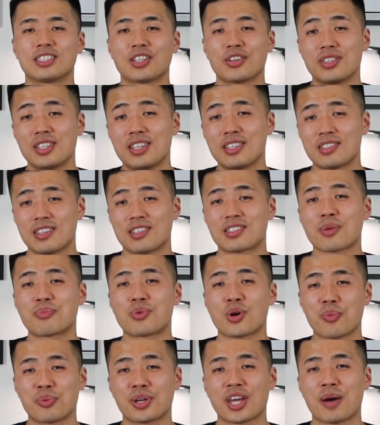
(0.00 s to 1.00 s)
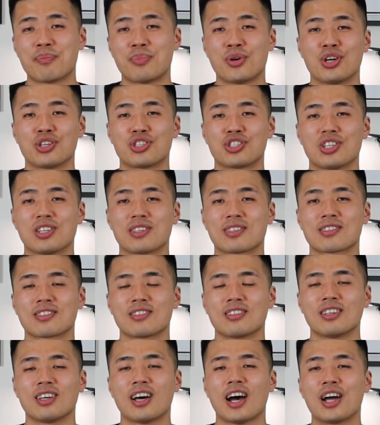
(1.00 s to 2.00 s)
So this is the property I
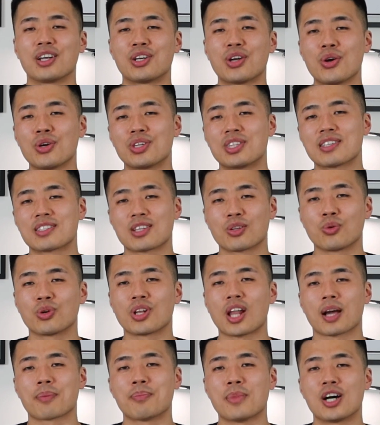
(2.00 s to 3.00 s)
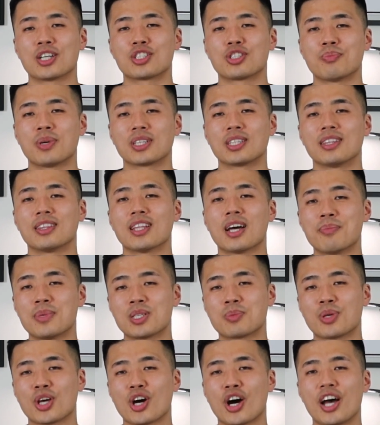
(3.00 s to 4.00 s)
purchased. I know it doesn't look like much, but the
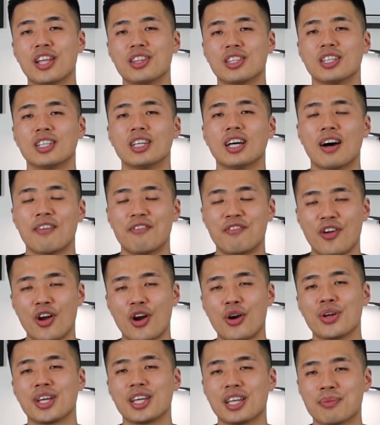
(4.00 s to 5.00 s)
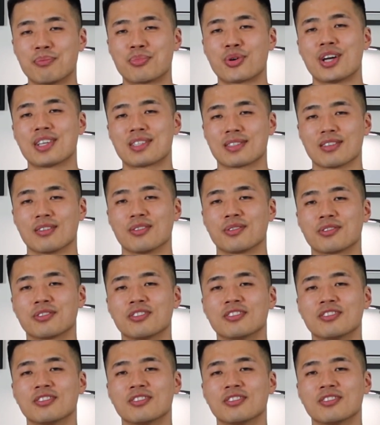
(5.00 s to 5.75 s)
numbers behind it are very impressive.